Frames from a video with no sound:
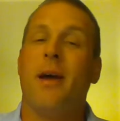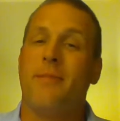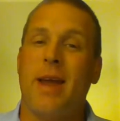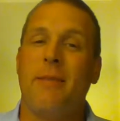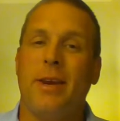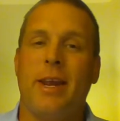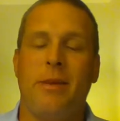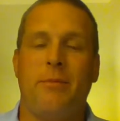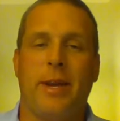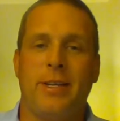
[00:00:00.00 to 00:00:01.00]
I'm
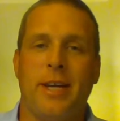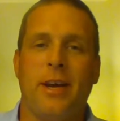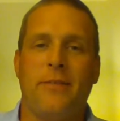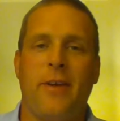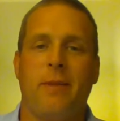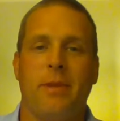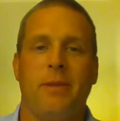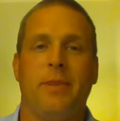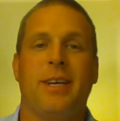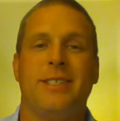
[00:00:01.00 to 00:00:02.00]
nominating my entire
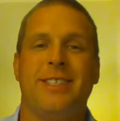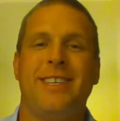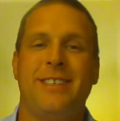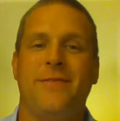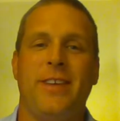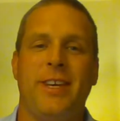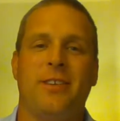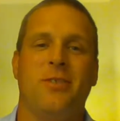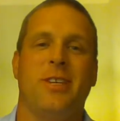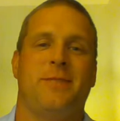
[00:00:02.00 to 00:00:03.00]
family because this
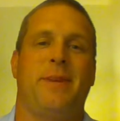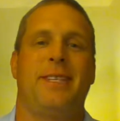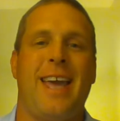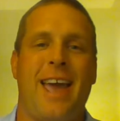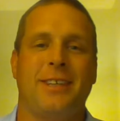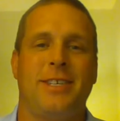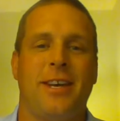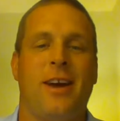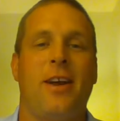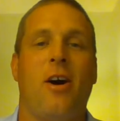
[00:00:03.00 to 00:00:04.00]
vehicle has been
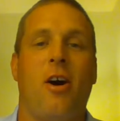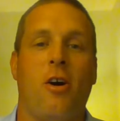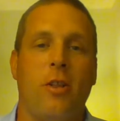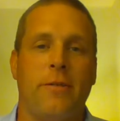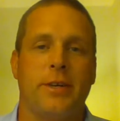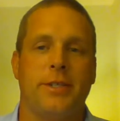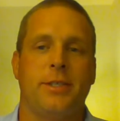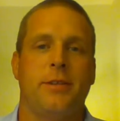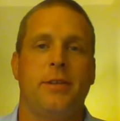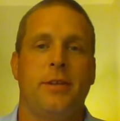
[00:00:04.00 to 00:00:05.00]
taxing on all of
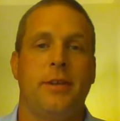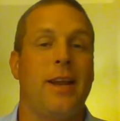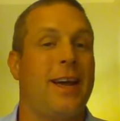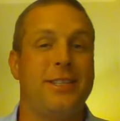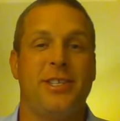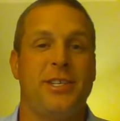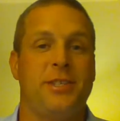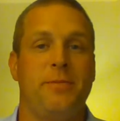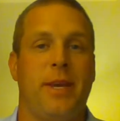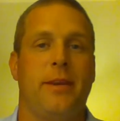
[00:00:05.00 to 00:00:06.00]
us, not
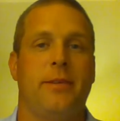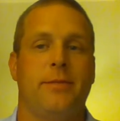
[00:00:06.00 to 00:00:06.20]
just me.